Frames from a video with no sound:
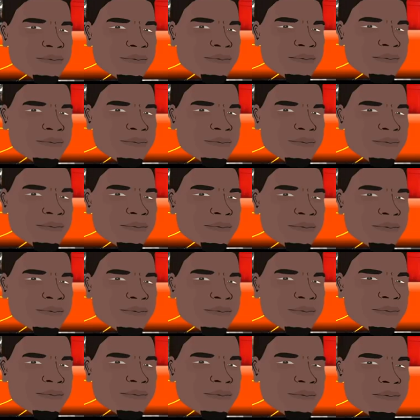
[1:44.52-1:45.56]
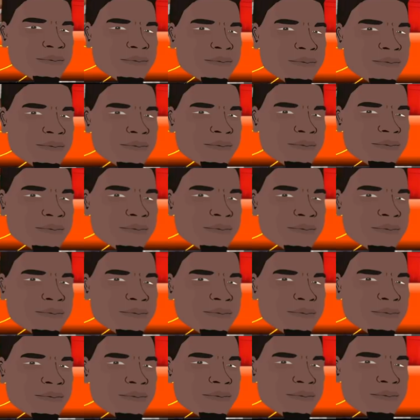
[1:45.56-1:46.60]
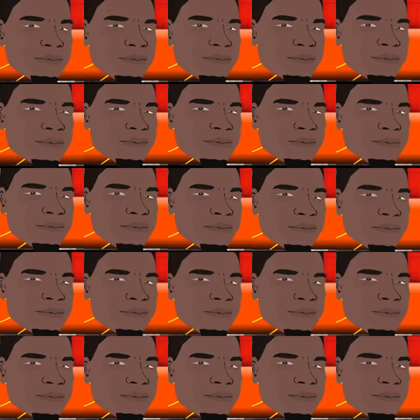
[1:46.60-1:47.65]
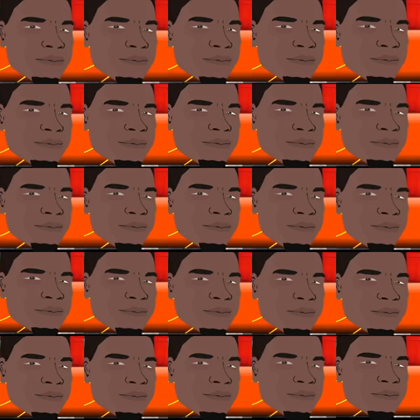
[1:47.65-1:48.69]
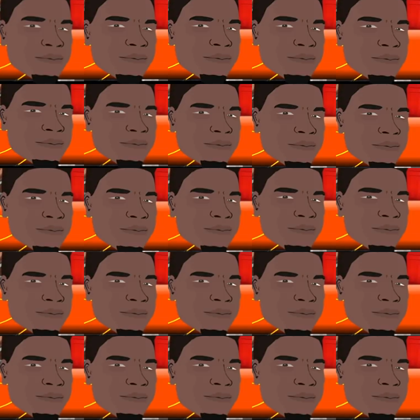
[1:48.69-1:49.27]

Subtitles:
No words are spoken by the person on screen.